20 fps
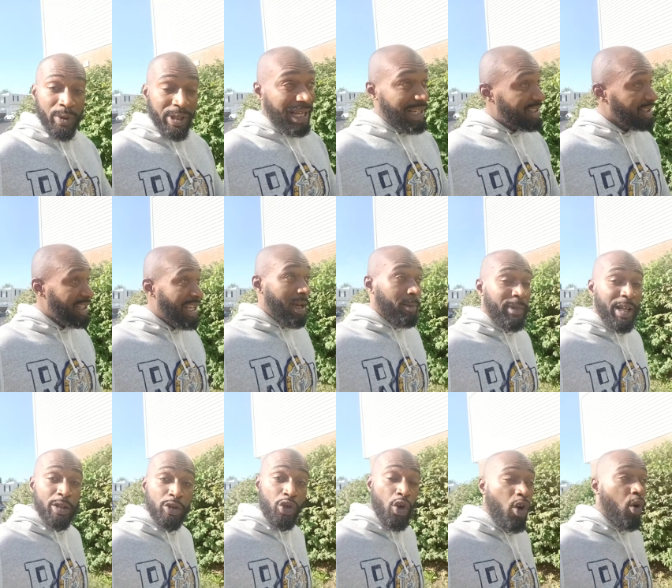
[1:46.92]
When I slam
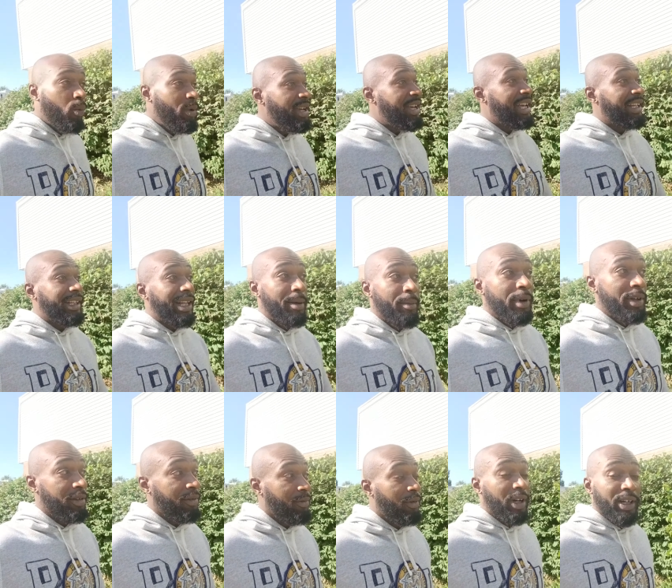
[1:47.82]
that door, we hit that
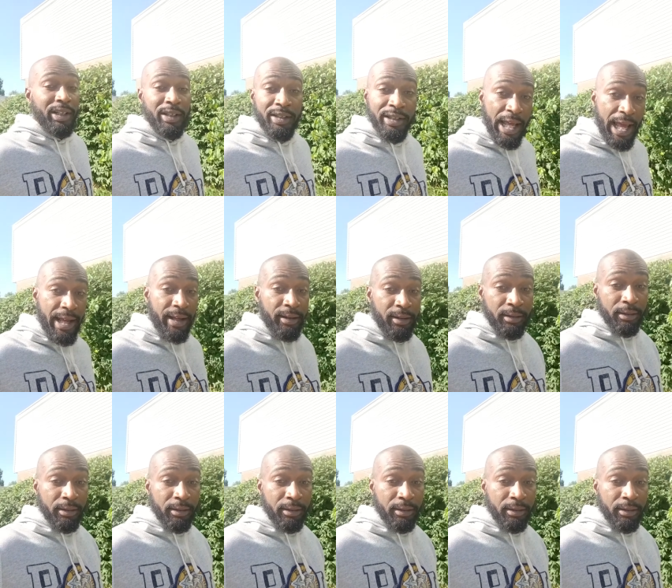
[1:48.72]
motherfucking deck.